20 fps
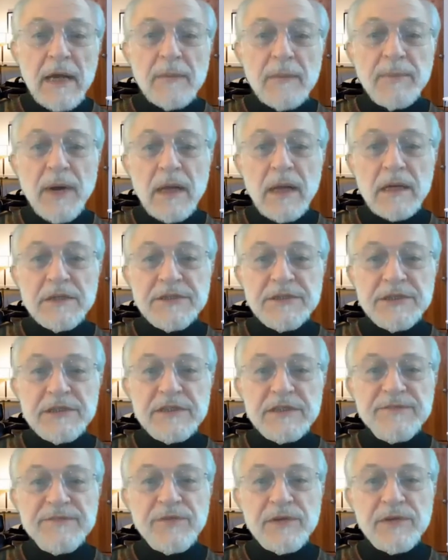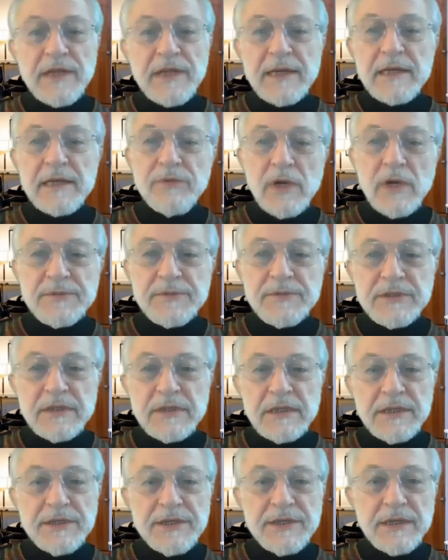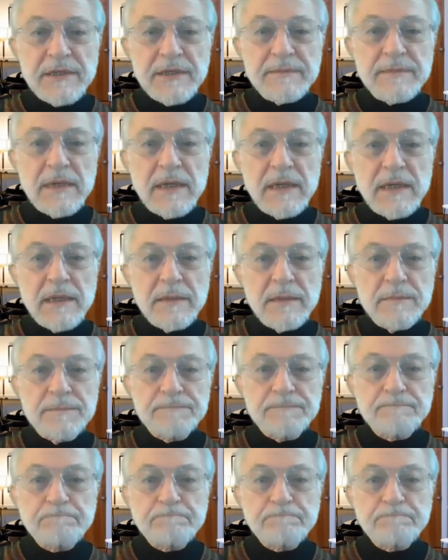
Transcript: apologies for that interruption, Linda.